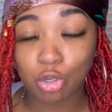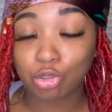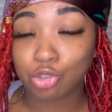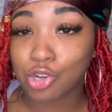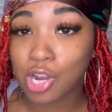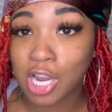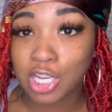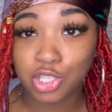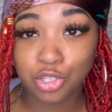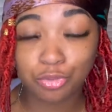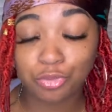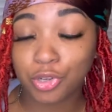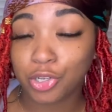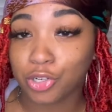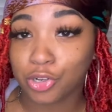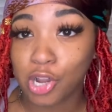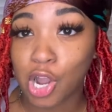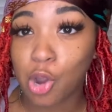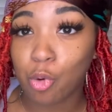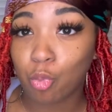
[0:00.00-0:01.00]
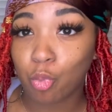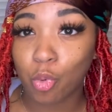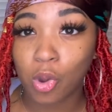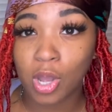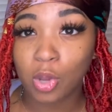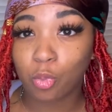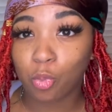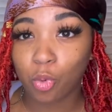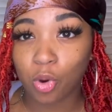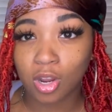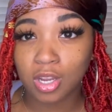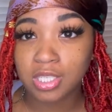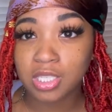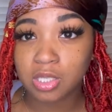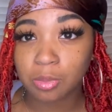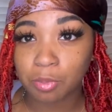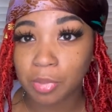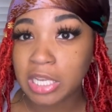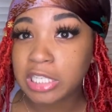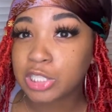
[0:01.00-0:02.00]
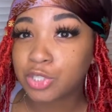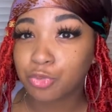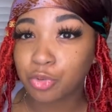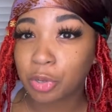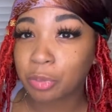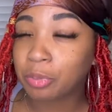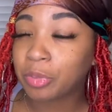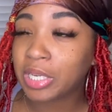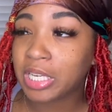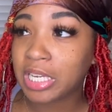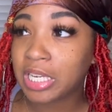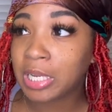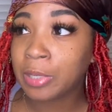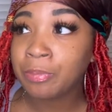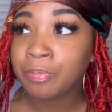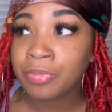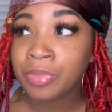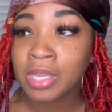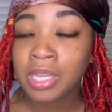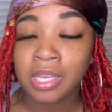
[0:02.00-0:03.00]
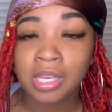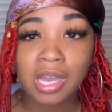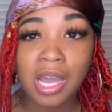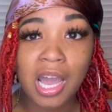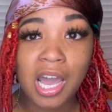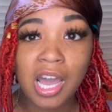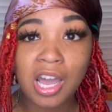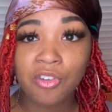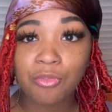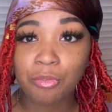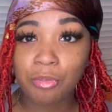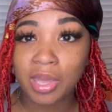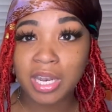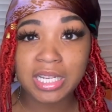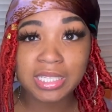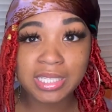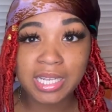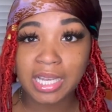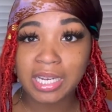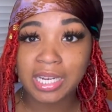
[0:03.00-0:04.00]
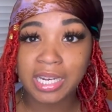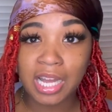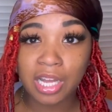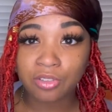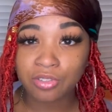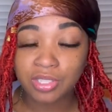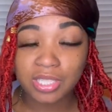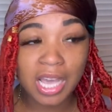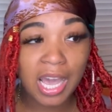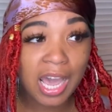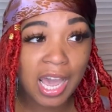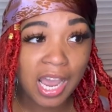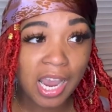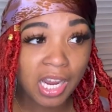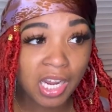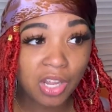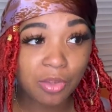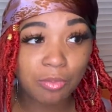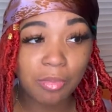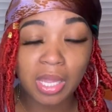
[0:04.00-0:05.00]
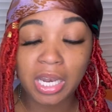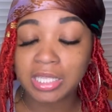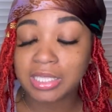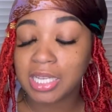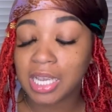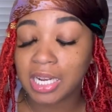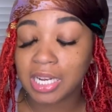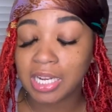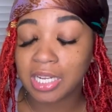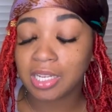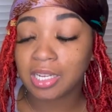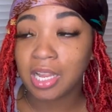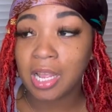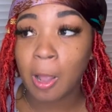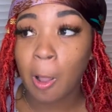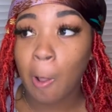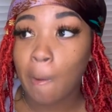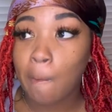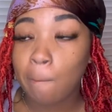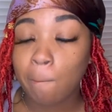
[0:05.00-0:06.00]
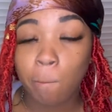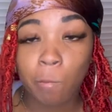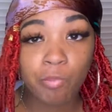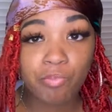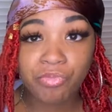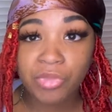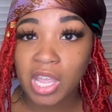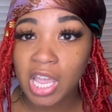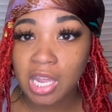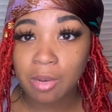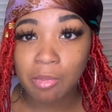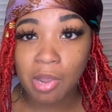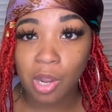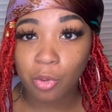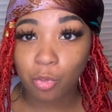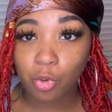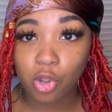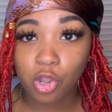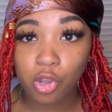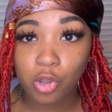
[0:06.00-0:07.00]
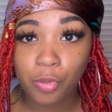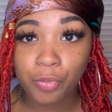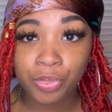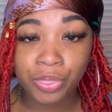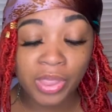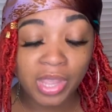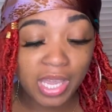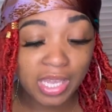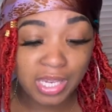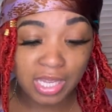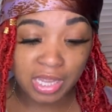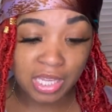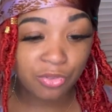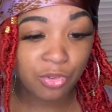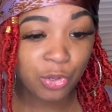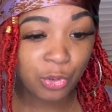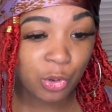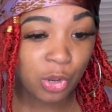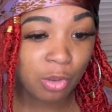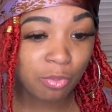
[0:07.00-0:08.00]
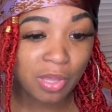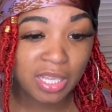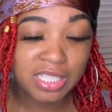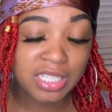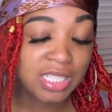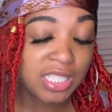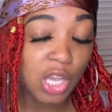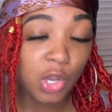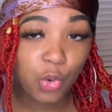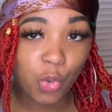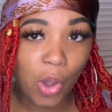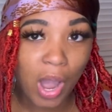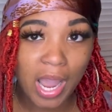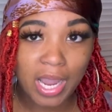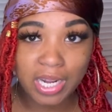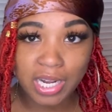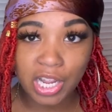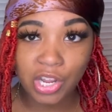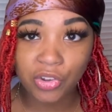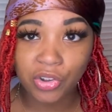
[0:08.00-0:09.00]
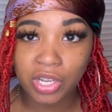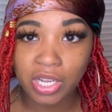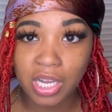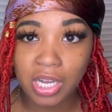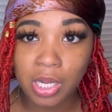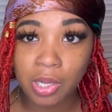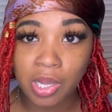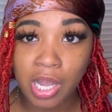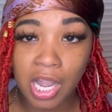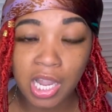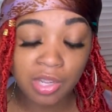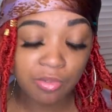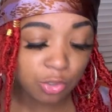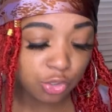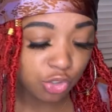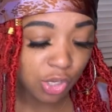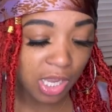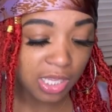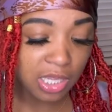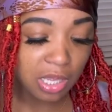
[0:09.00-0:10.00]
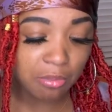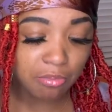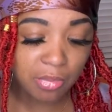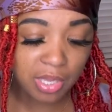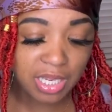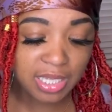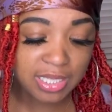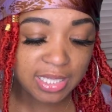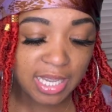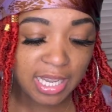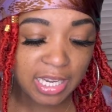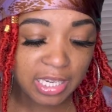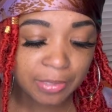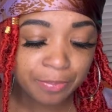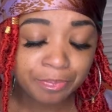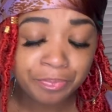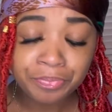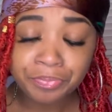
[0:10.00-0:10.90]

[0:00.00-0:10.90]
trying to figure out what works best for me. I've meditated outside. I've meditated in my room, in the living room, like just a quiet area. I even tried to meditate